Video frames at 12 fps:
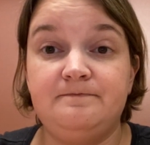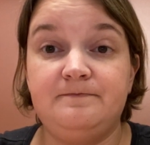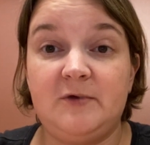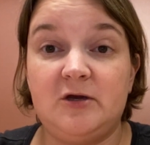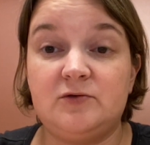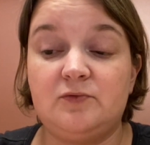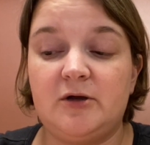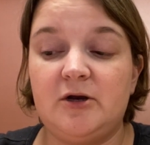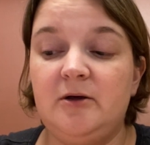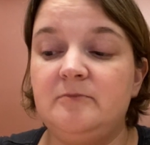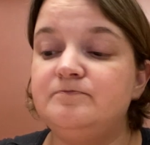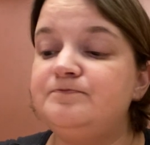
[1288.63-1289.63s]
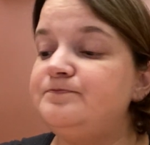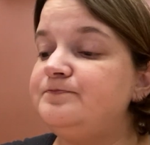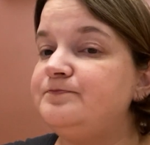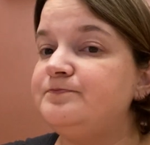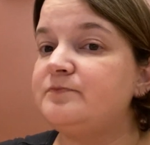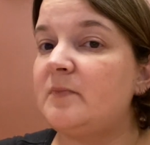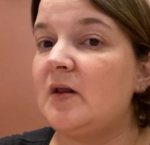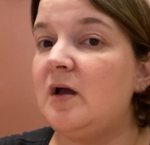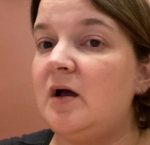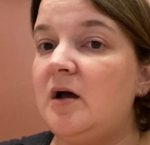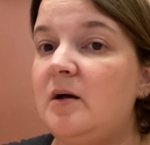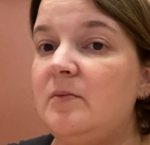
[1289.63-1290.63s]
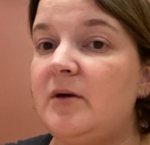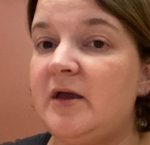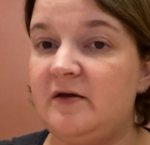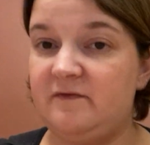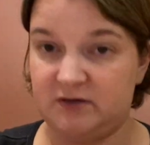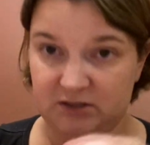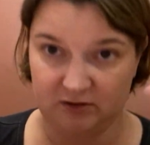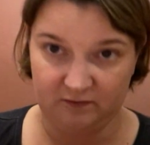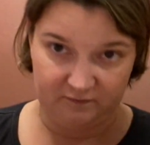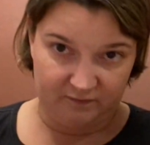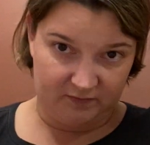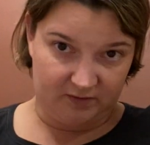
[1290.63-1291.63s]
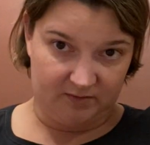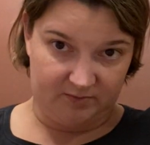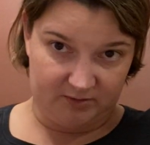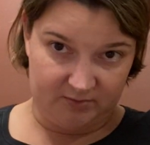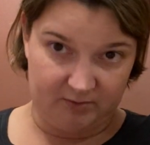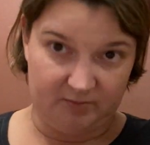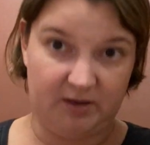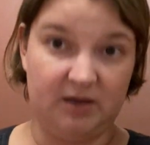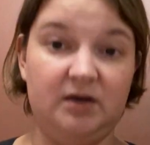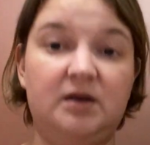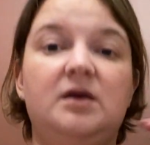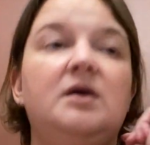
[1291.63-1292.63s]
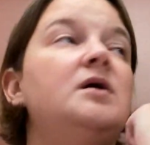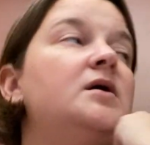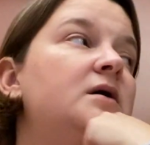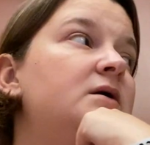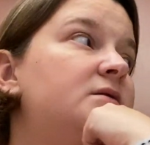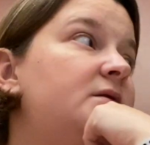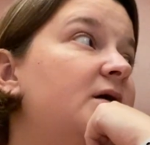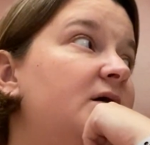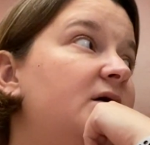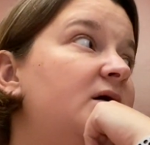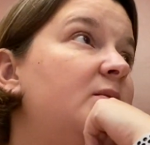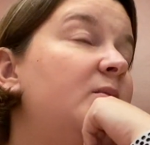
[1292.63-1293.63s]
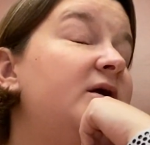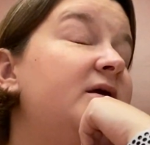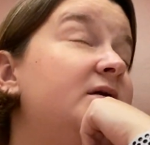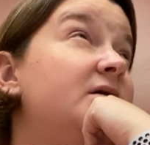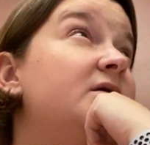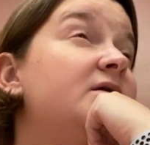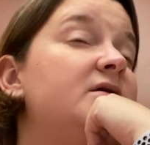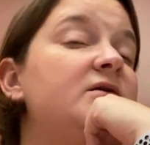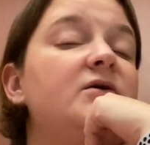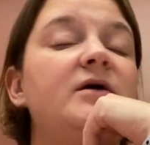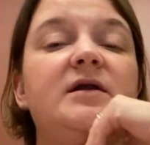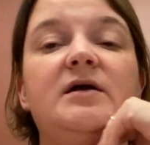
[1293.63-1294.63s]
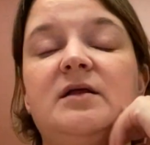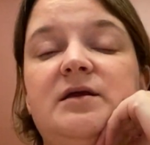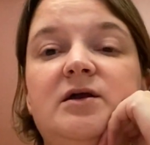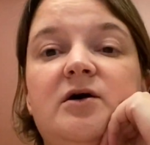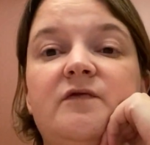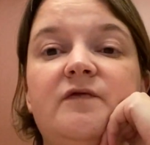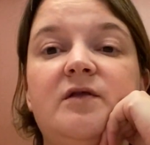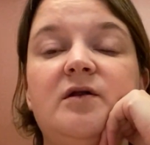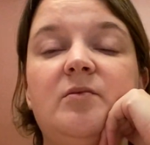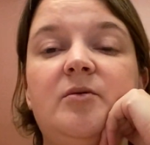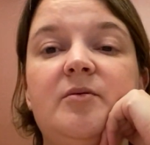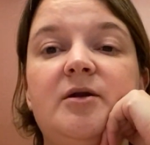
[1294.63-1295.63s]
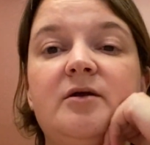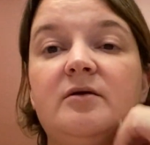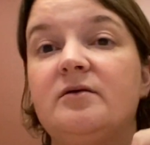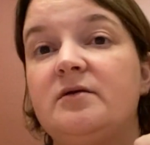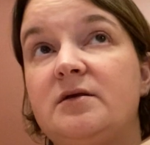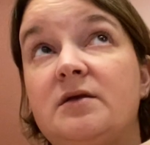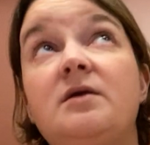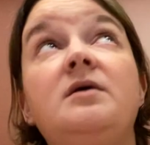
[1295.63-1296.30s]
because why not? I have a shelf up above my head that I might try to clean off a little bit better, because